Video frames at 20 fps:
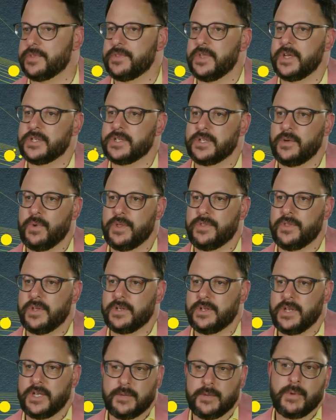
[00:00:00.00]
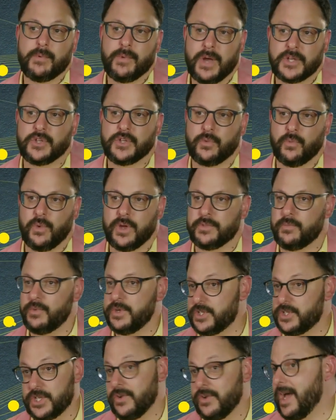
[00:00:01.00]
with things that we think need to be wrestled with.
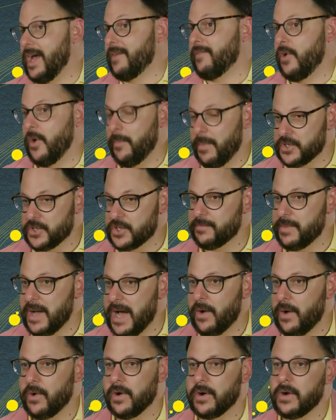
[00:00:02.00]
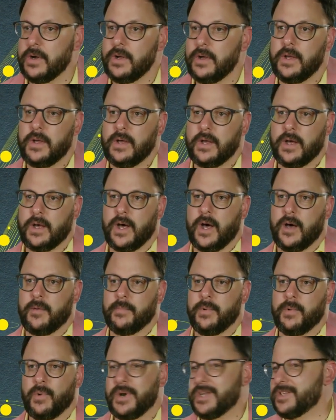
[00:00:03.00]
We still have a whole bunch of power,
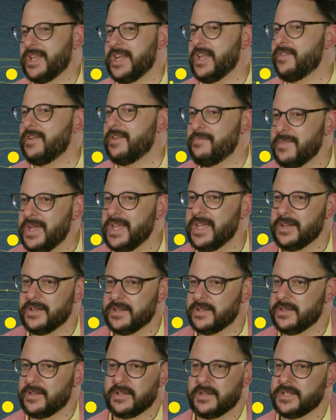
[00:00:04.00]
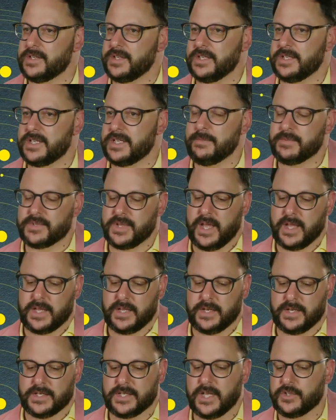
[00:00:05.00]
um, but what does any of it mean? It, it, seems
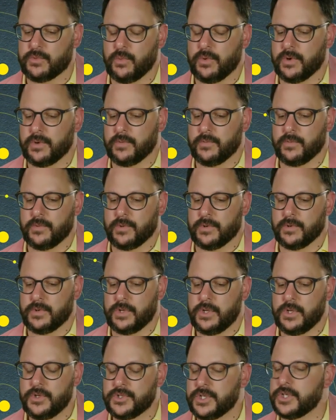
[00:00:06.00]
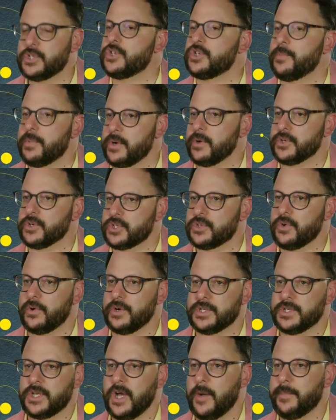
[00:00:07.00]
like, in a sense, we're, we're using superhero
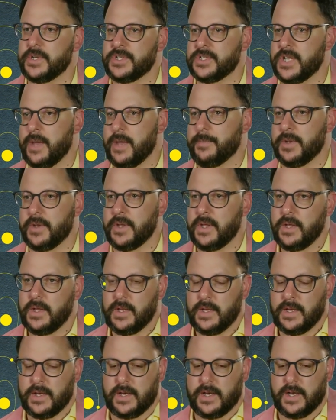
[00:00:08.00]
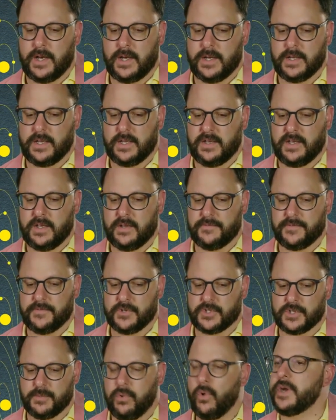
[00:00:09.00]
stories to help examine uh, if
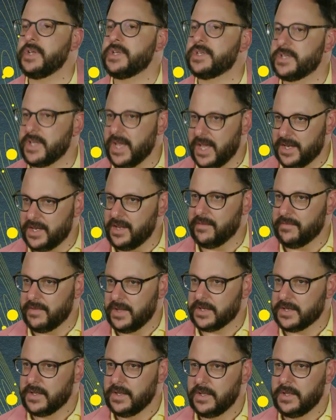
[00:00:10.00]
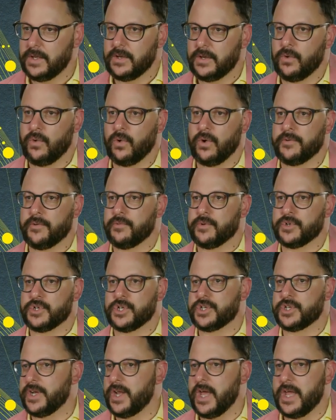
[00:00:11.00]
there's a point to any of it, or if we're
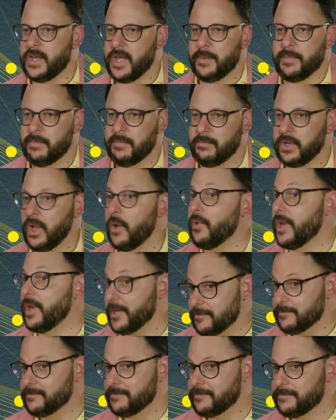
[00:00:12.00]
just going to end up imploding.